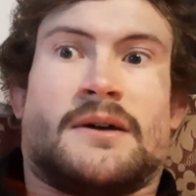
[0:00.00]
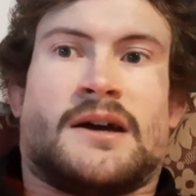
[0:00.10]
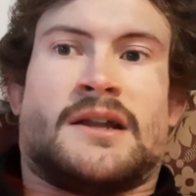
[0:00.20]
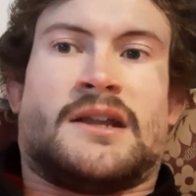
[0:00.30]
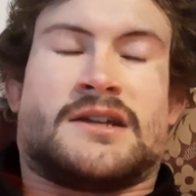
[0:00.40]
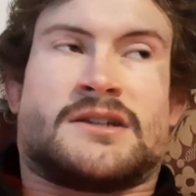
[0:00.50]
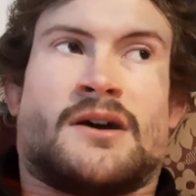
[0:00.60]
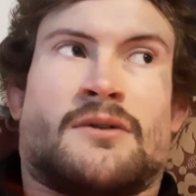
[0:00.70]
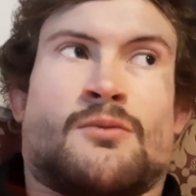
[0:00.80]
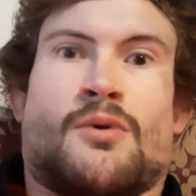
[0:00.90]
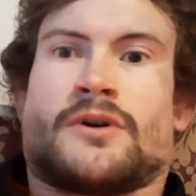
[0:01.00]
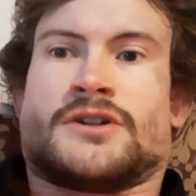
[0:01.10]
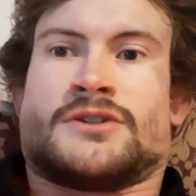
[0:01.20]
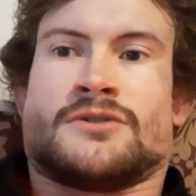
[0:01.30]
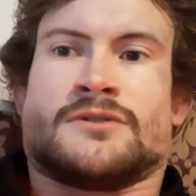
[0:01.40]
and Nick
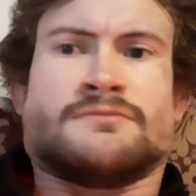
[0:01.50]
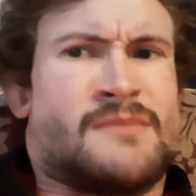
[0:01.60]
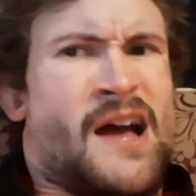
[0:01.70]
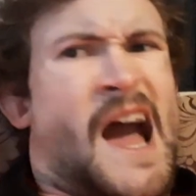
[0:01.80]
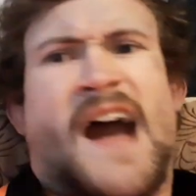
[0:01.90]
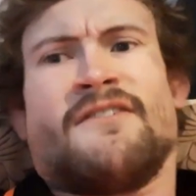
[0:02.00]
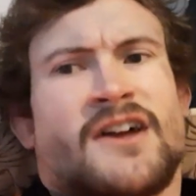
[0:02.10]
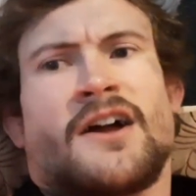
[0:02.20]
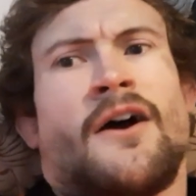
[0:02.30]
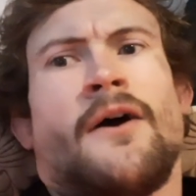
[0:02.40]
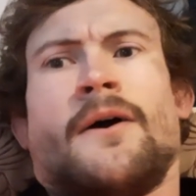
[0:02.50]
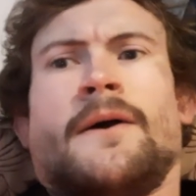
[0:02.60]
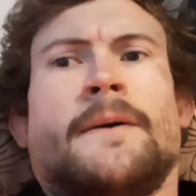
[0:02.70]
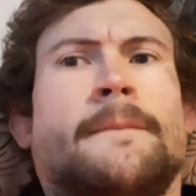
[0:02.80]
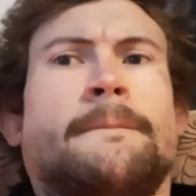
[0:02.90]
Walkinshaw having a go.
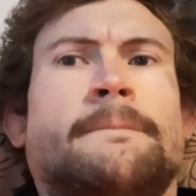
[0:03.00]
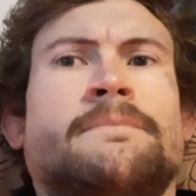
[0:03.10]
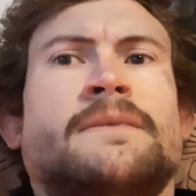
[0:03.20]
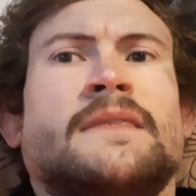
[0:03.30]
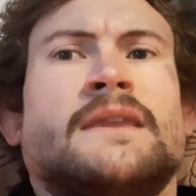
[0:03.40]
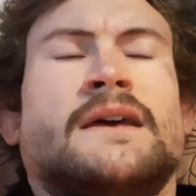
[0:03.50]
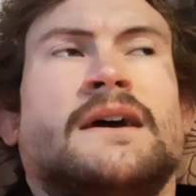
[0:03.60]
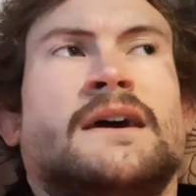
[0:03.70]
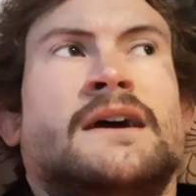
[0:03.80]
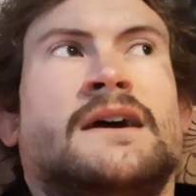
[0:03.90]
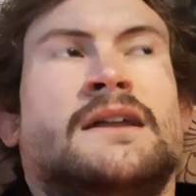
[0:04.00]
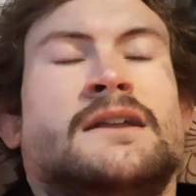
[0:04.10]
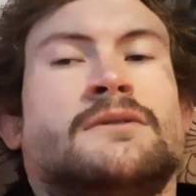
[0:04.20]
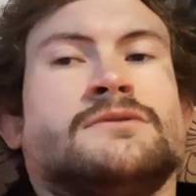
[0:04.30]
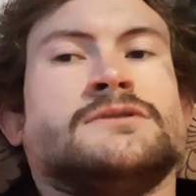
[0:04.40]
And
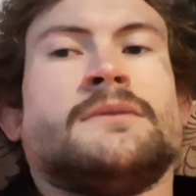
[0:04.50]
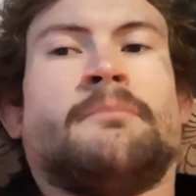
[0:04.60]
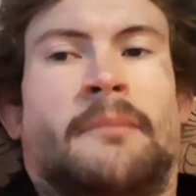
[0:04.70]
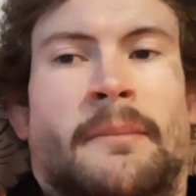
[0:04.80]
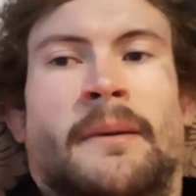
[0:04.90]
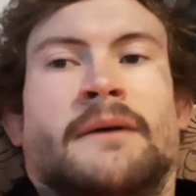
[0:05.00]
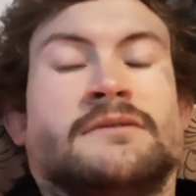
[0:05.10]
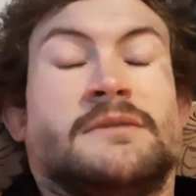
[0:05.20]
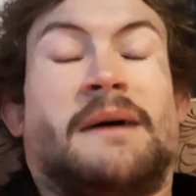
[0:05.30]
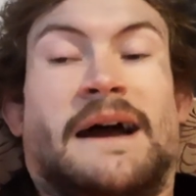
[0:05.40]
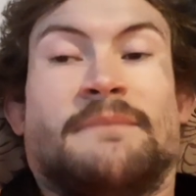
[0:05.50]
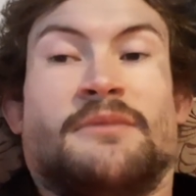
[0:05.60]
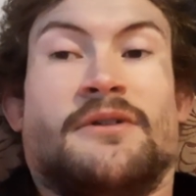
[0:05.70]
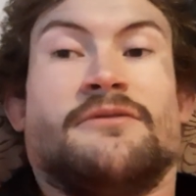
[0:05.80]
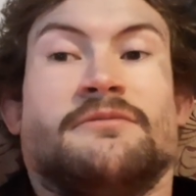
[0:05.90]
it was a it was a bad
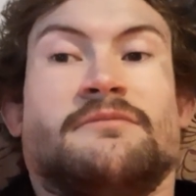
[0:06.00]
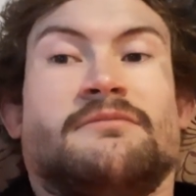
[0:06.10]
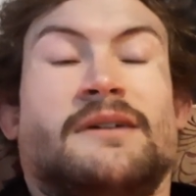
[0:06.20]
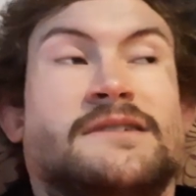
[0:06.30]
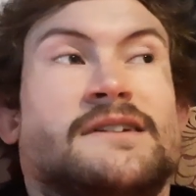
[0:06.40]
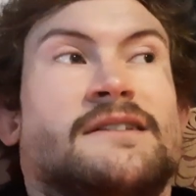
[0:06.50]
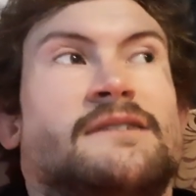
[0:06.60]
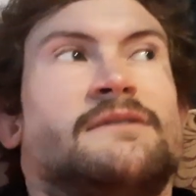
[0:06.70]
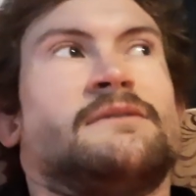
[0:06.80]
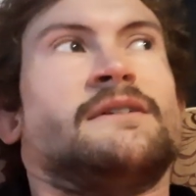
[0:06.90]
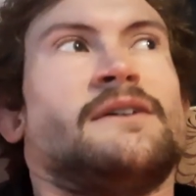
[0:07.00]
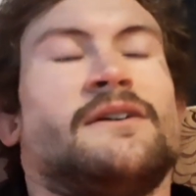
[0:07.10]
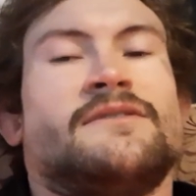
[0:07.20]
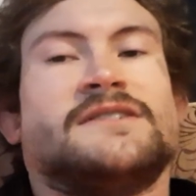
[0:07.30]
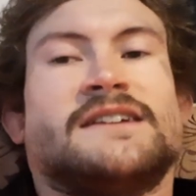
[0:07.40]
move. Basically,
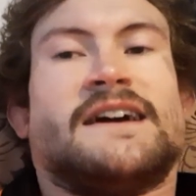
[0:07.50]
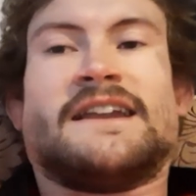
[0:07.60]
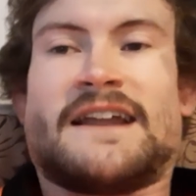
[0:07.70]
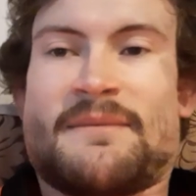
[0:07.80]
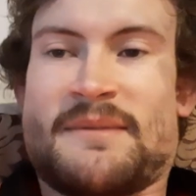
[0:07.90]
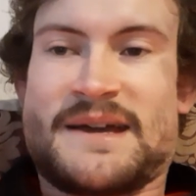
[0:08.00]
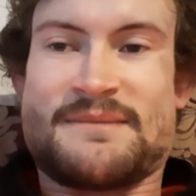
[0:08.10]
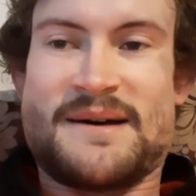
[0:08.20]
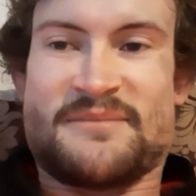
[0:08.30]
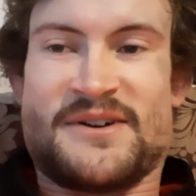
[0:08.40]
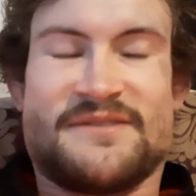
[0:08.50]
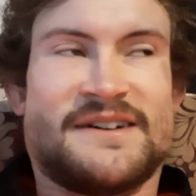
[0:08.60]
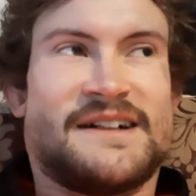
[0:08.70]
obviously ended up being a bad move.